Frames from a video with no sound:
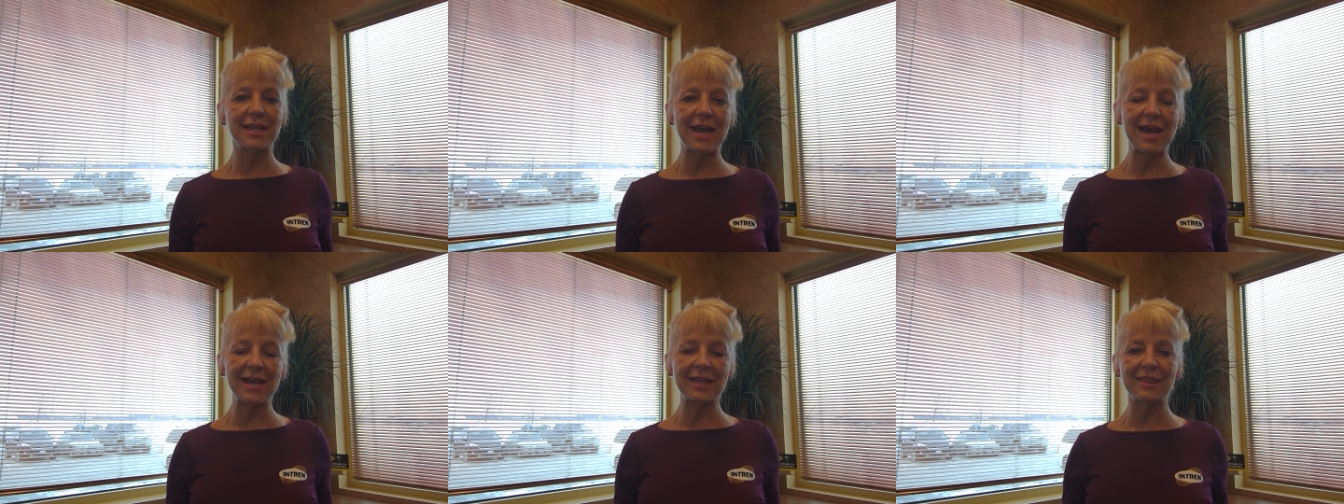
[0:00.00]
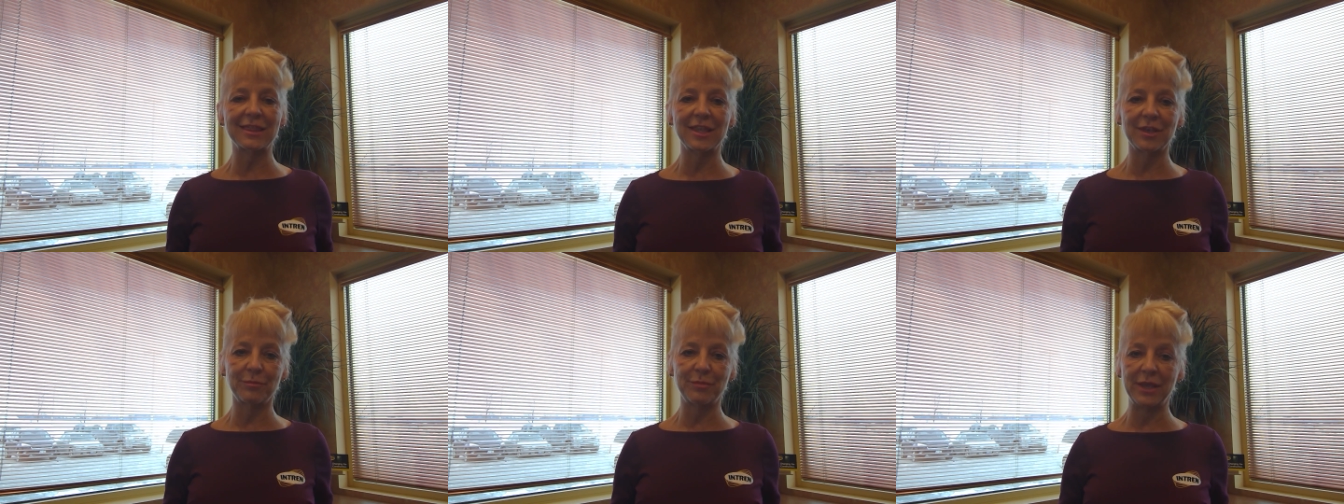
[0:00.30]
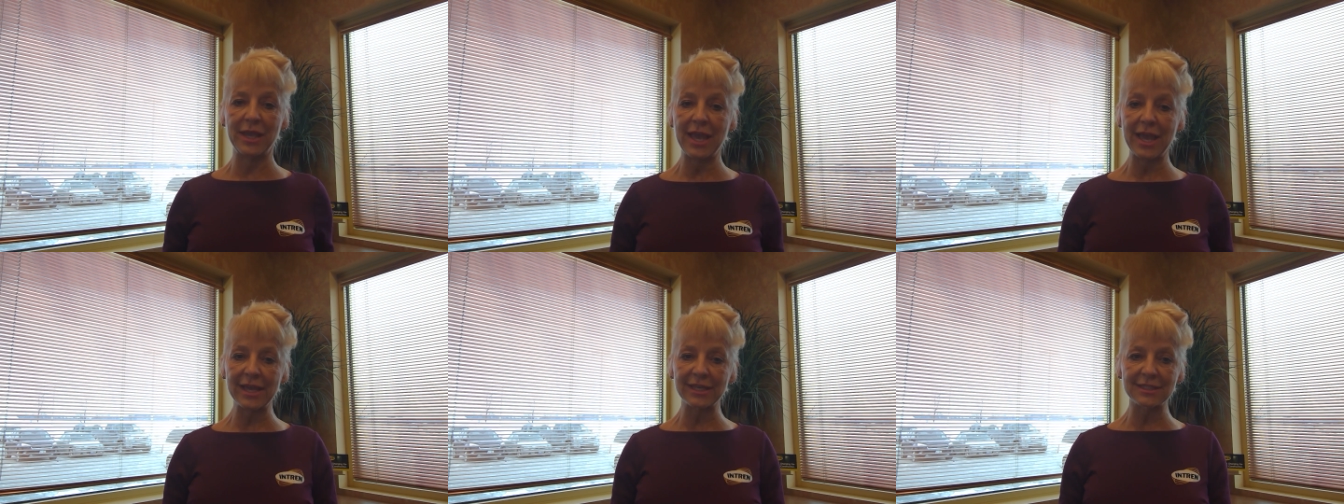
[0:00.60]
at the
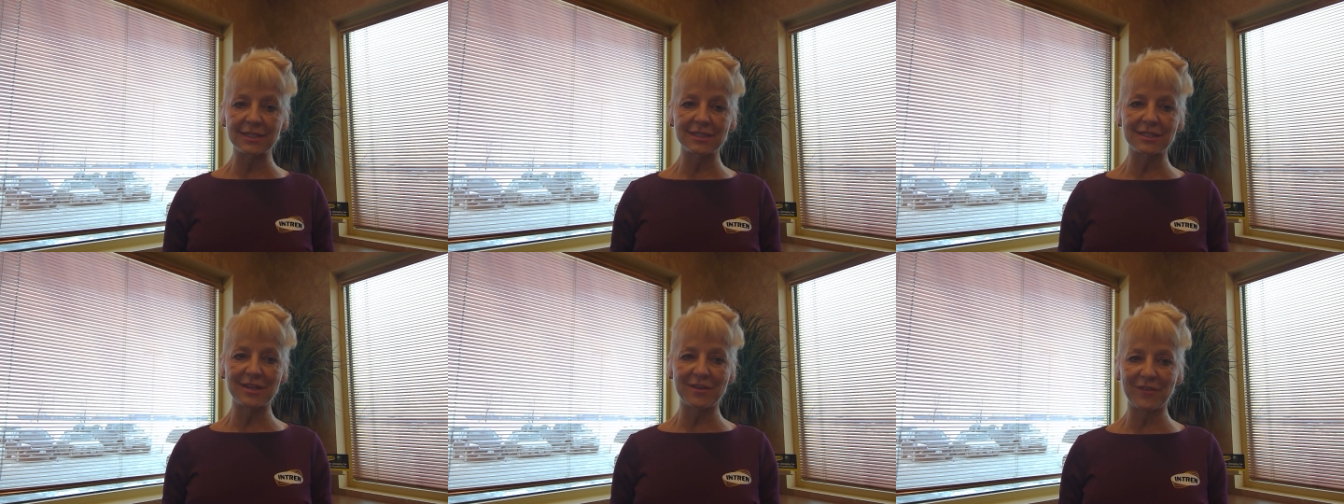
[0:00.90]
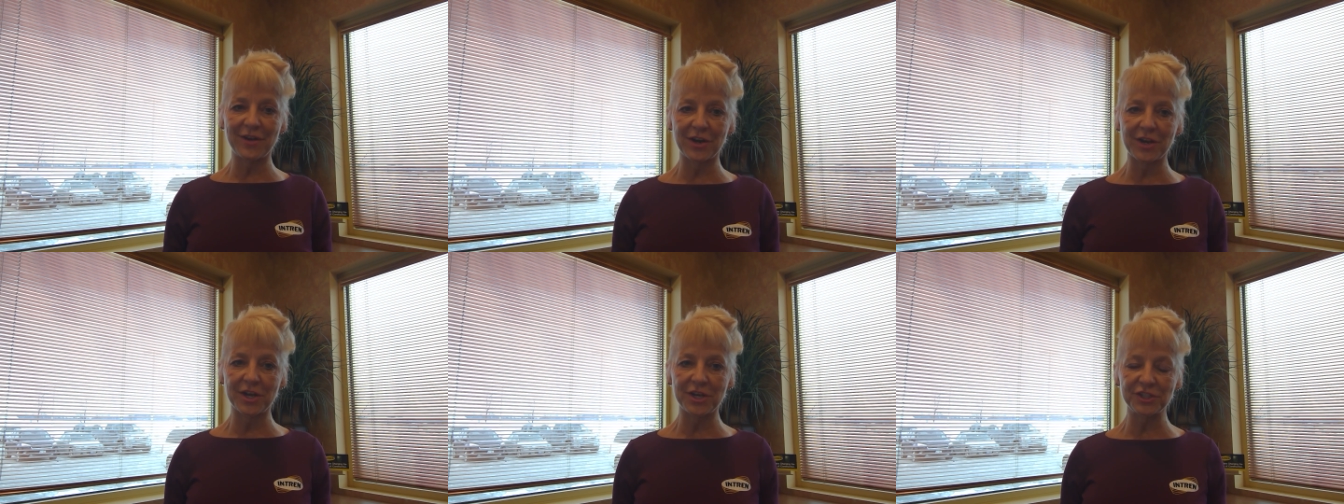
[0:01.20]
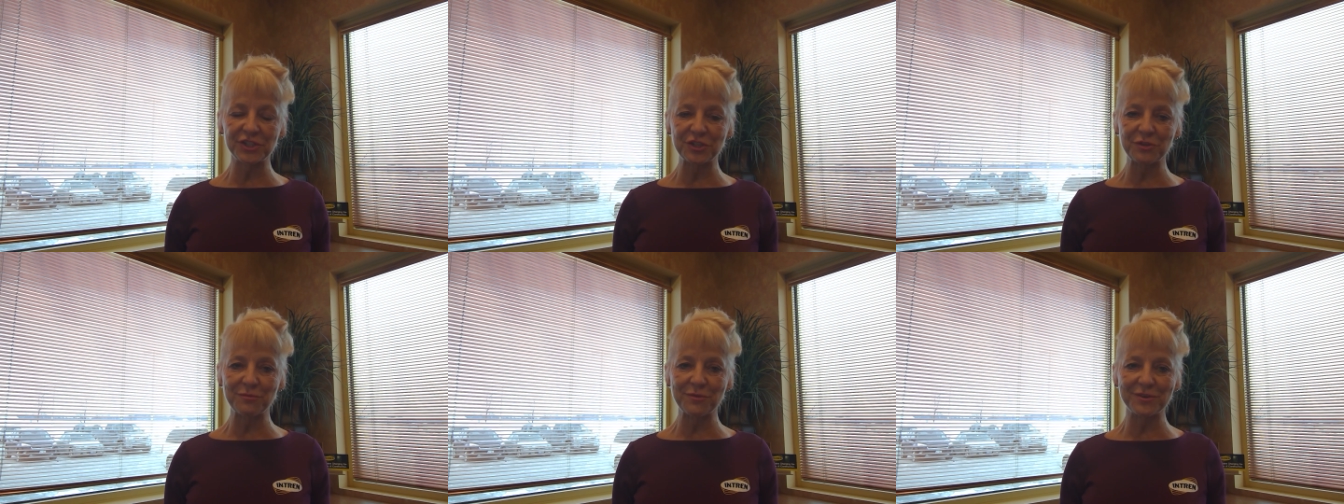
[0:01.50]
behest of our
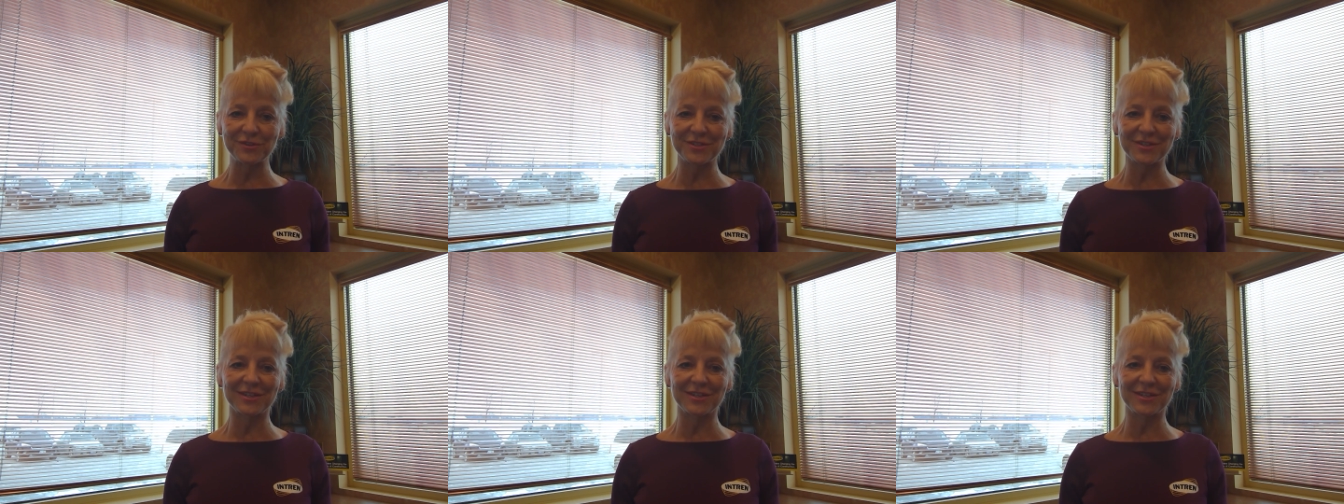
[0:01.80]
customers,